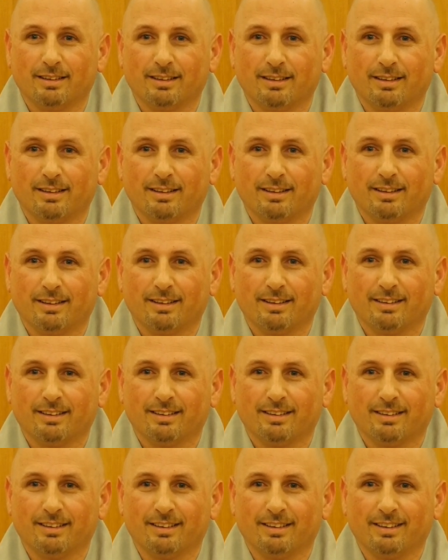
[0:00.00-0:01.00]

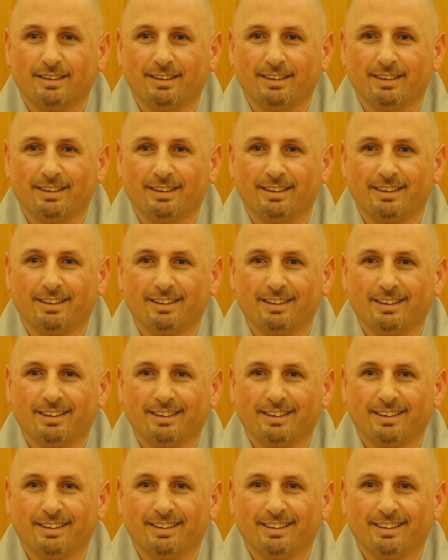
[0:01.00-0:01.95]
No one is speaking in this clip.